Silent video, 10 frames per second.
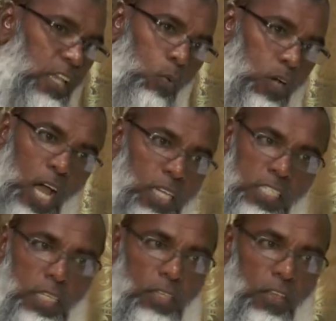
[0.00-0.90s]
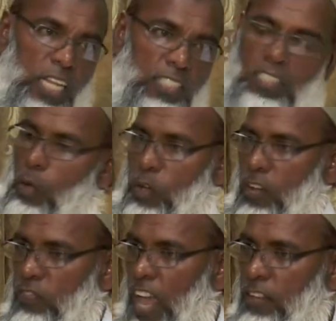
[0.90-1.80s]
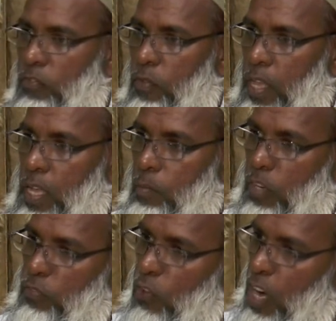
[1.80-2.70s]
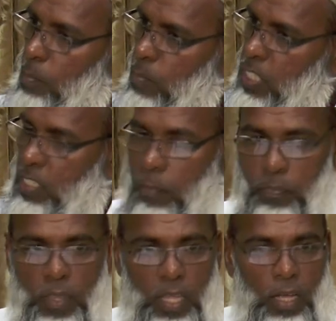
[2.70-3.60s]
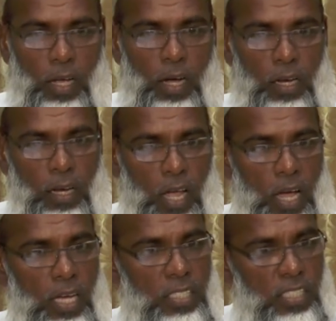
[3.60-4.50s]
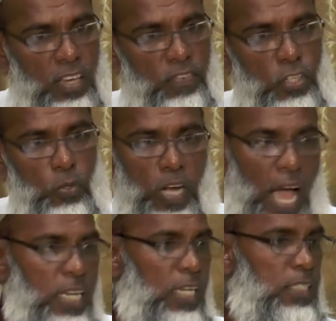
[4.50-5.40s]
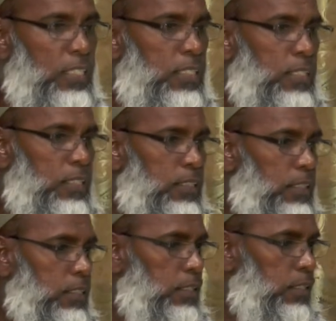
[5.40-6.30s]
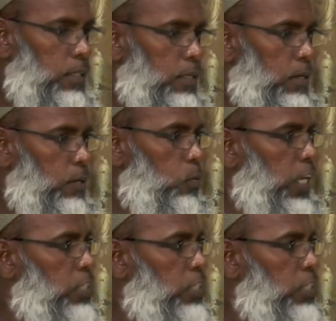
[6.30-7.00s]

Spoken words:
their culture. That's their way of life. But for a Muslim, Allah has given you guidance. What